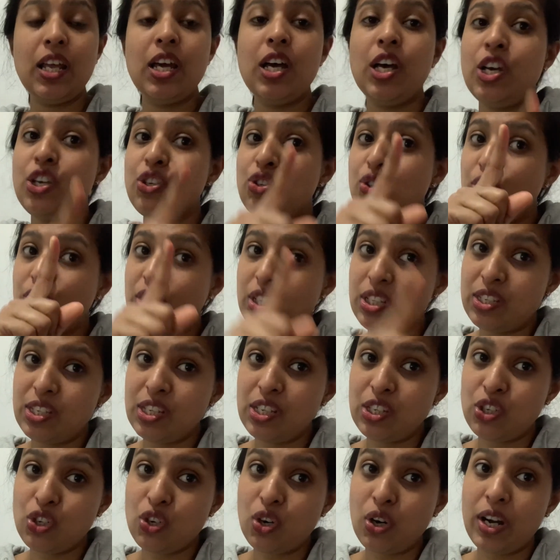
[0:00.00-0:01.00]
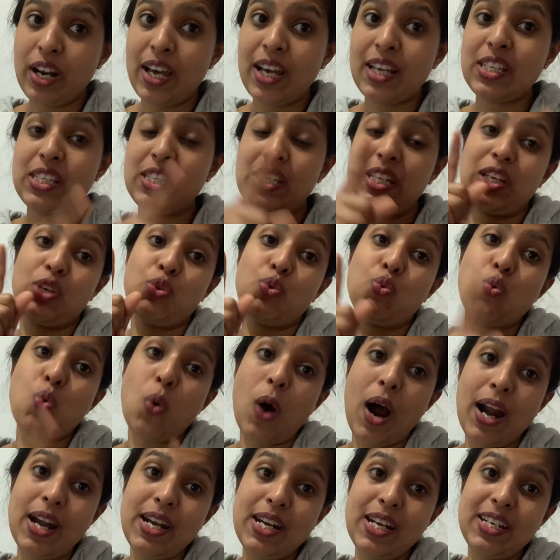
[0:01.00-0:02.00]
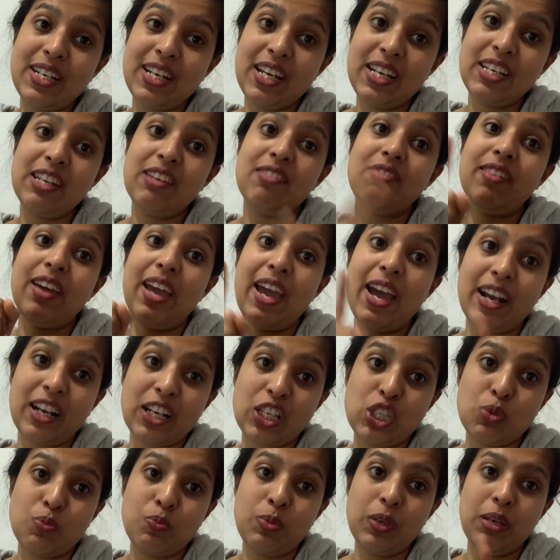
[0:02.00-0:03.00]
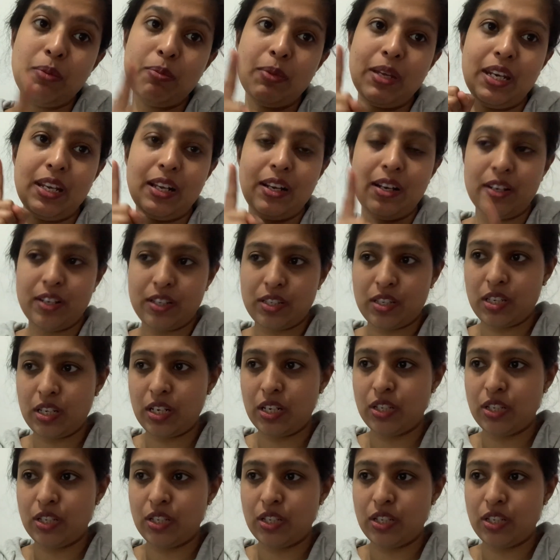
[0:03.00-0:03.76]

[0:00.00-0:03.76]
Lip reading: So this is known as quantitative experimental research.